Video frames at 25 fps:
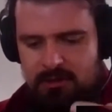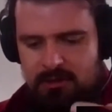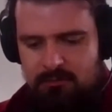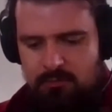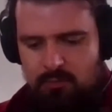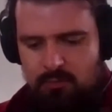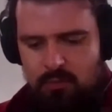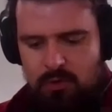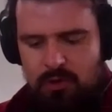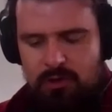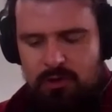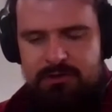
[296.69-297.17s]

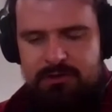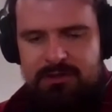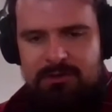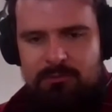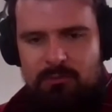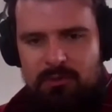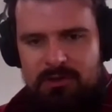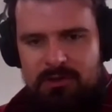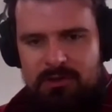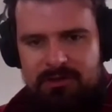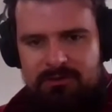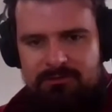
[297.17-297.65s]
world that
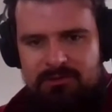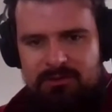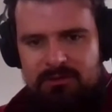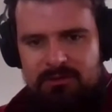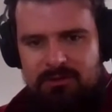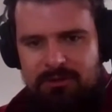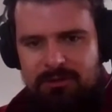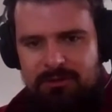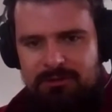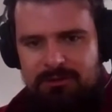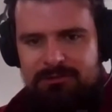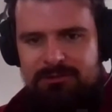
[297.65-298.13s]
we live in
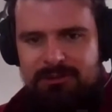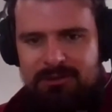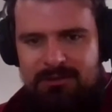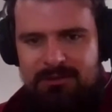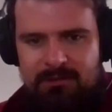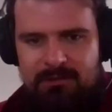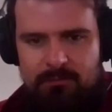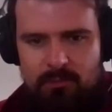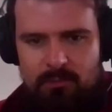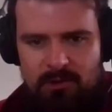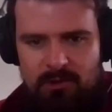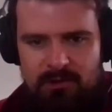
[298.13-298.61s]
currently,
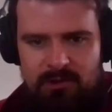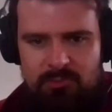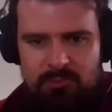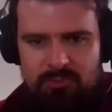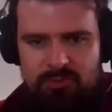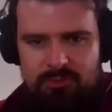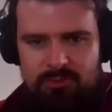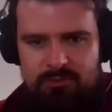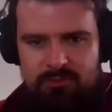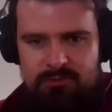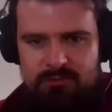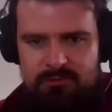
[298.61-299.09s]
it's really
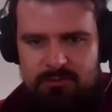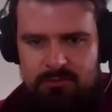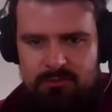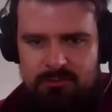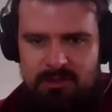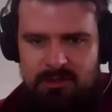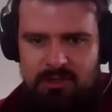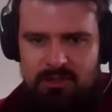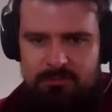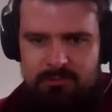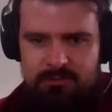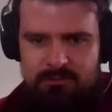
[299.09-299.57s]
important to be
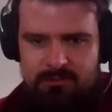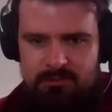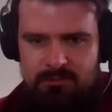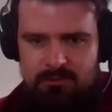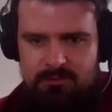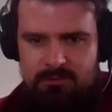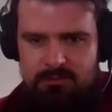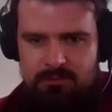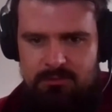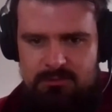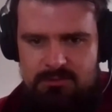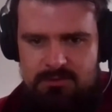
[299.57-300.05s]
able
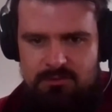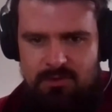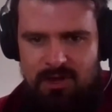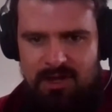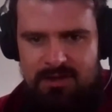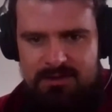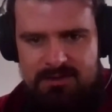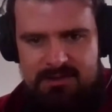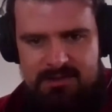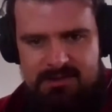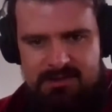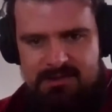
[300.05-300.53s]
to
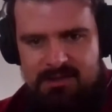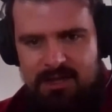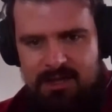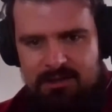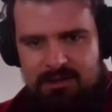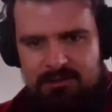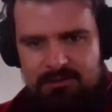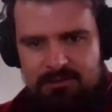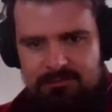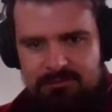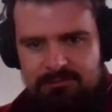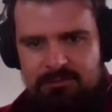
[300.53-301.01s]

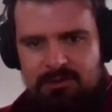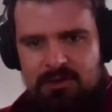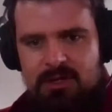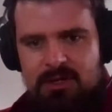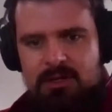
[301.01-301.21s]
understand if